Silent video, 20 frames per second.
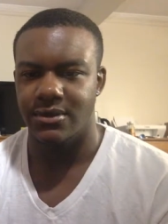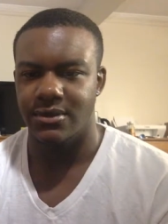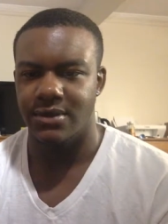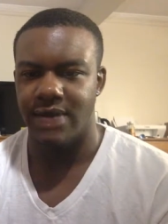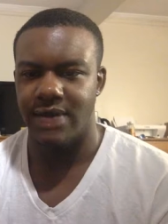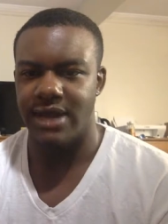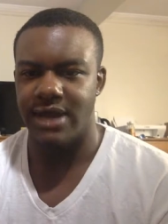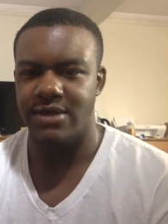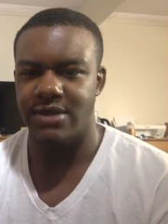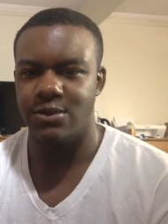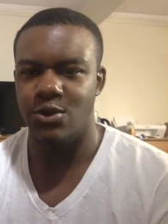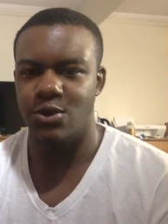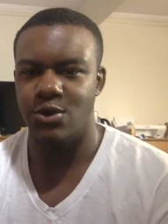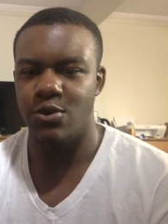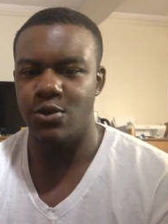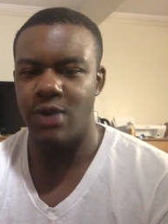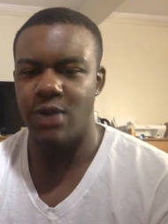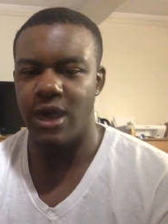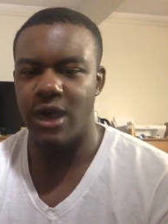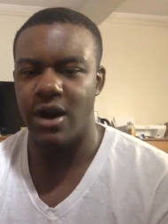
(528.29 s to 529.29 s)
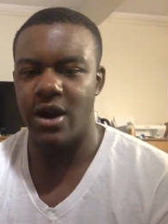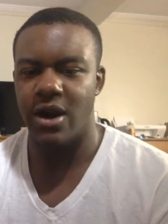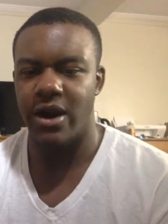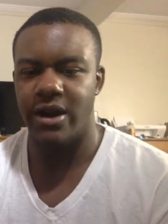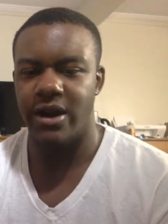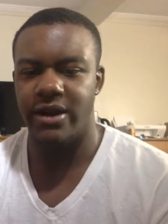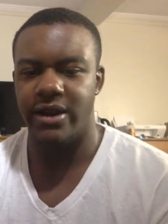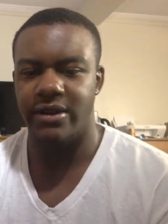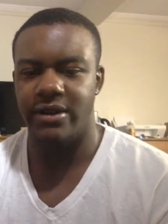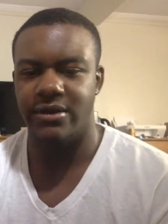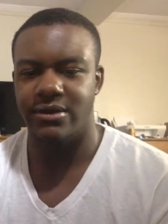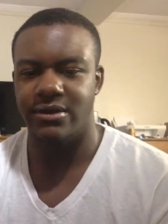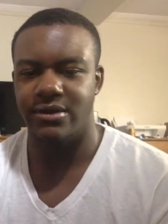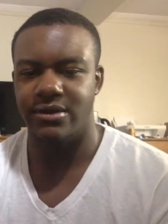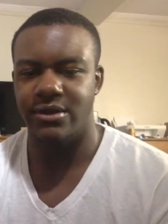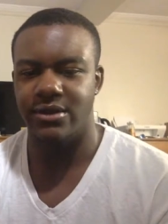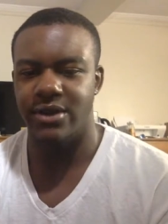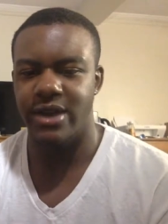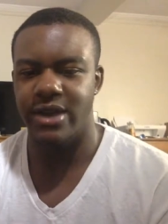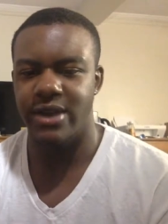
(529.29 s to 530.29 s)
Nice move by Harden.
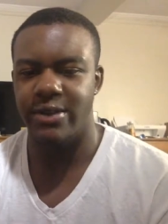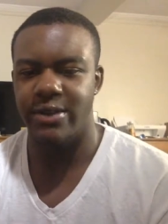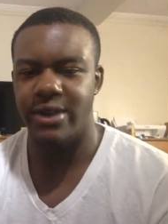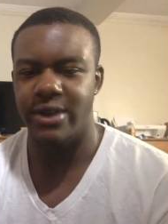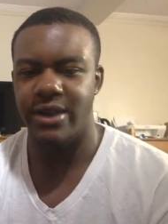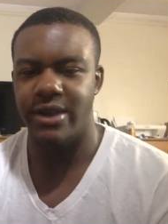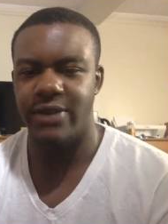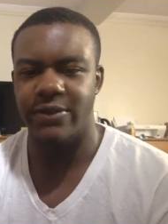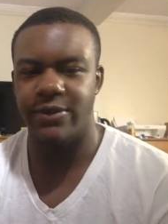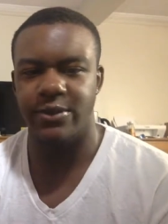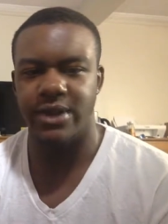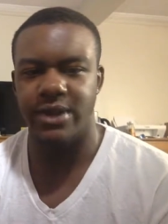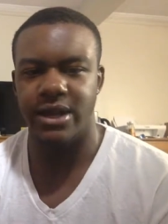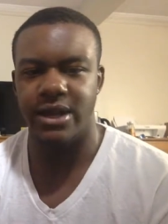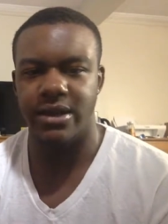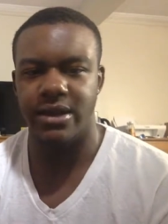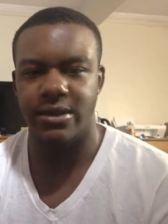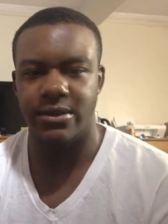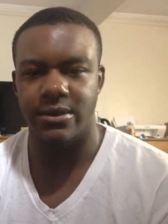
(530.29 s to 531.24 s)
Green bean from deep.